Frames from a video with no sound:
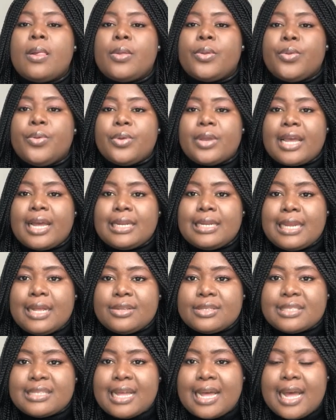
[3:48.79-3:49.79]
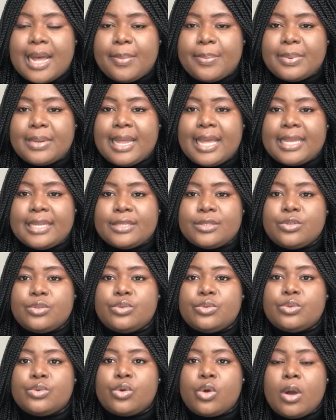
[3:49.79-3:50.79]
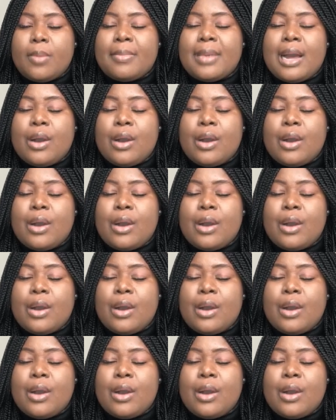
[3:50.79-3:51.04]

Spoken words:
you can now start applying to come